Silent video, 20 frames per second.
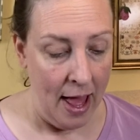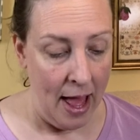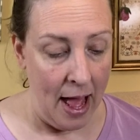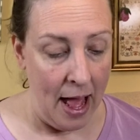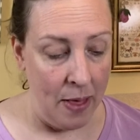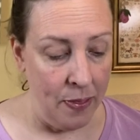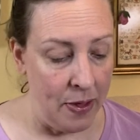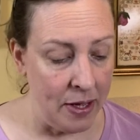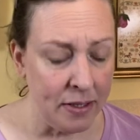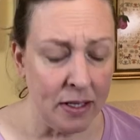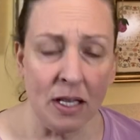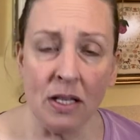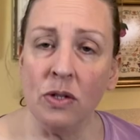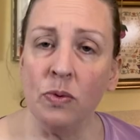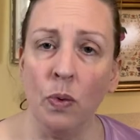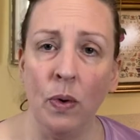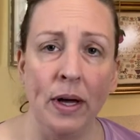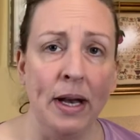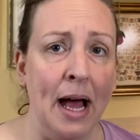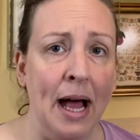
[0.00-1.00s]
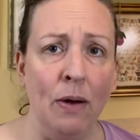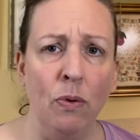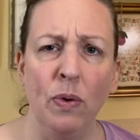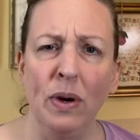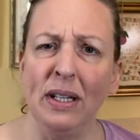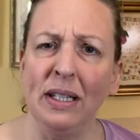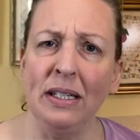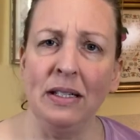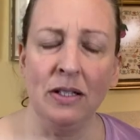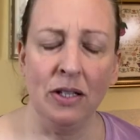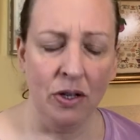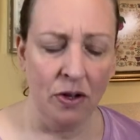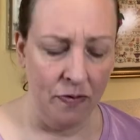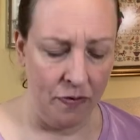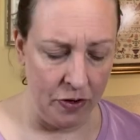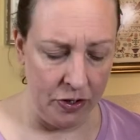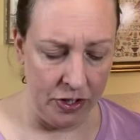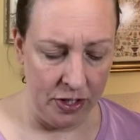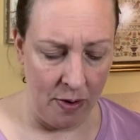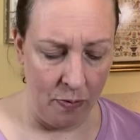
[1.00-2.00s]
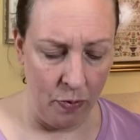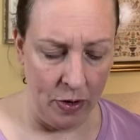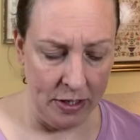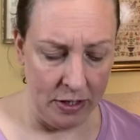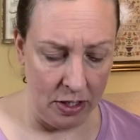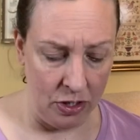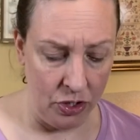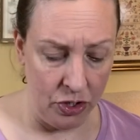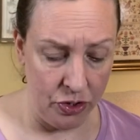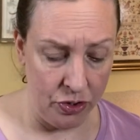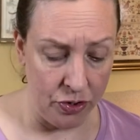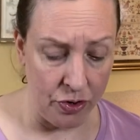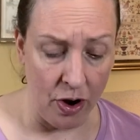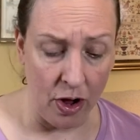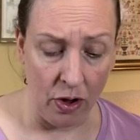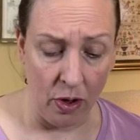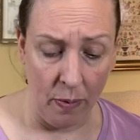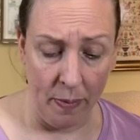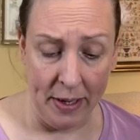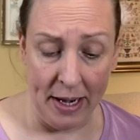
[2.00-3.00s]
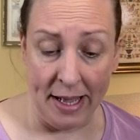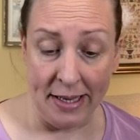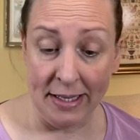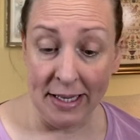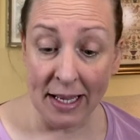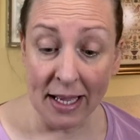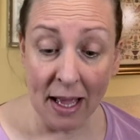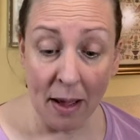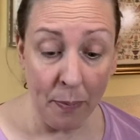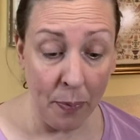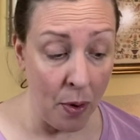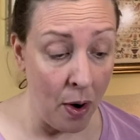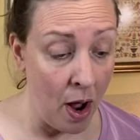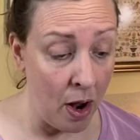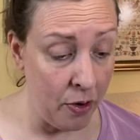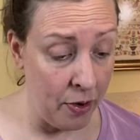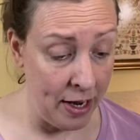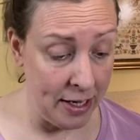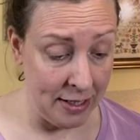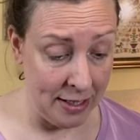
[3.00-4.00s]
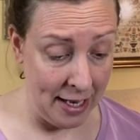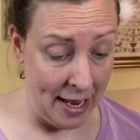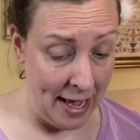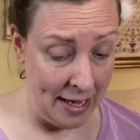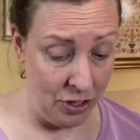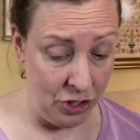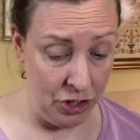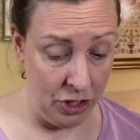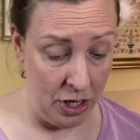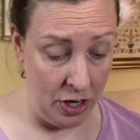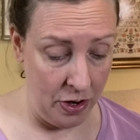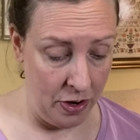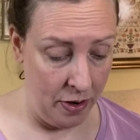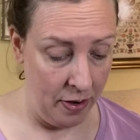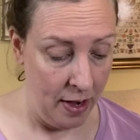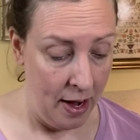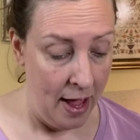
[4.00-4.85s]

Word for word: And this is one I really do for some reason struggle, but I did get progress last year,